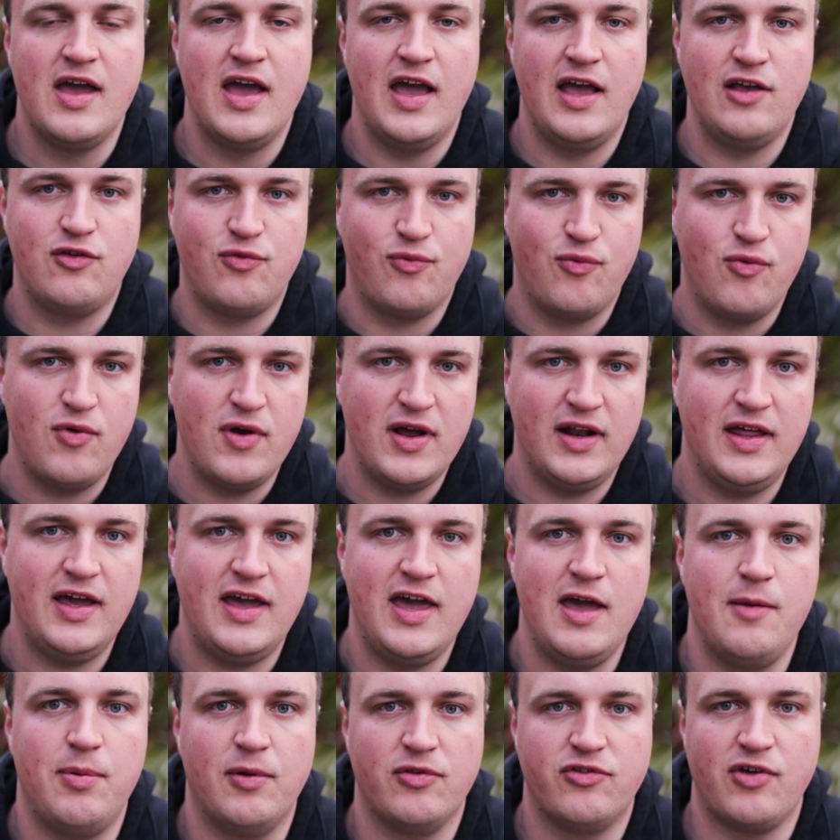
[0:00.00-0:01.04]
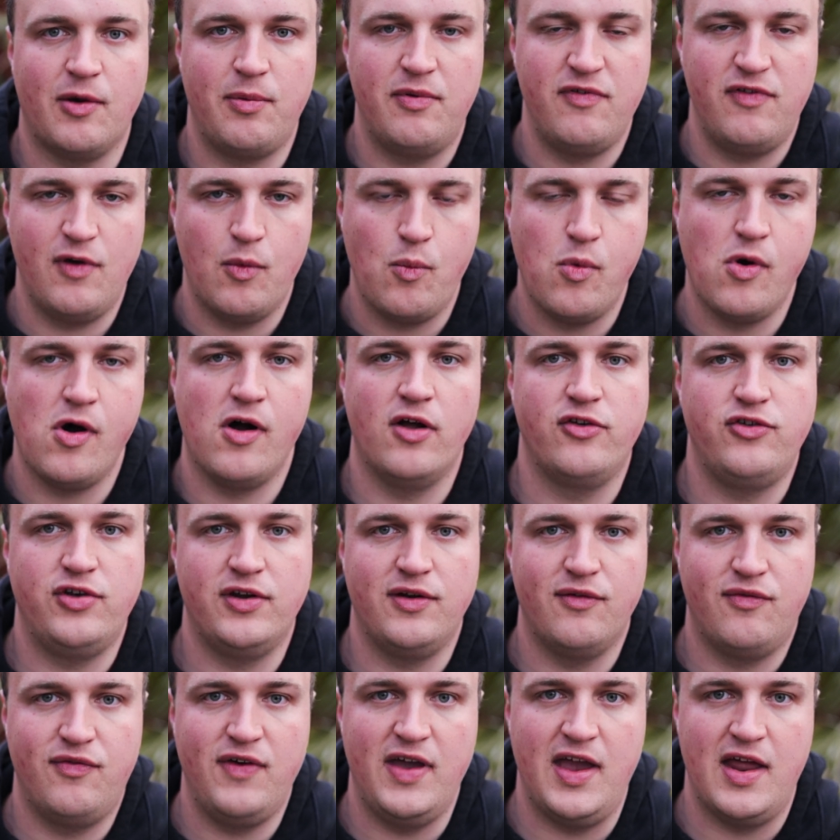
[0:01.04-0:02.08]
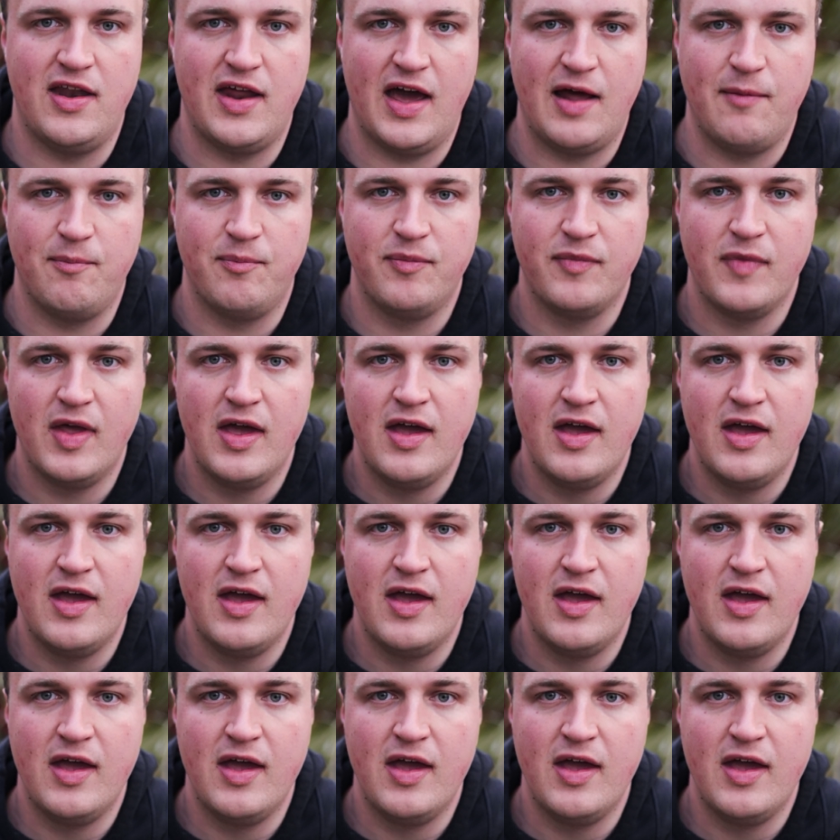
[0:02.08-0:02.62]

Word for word: is really keep on top of your watering and feeding.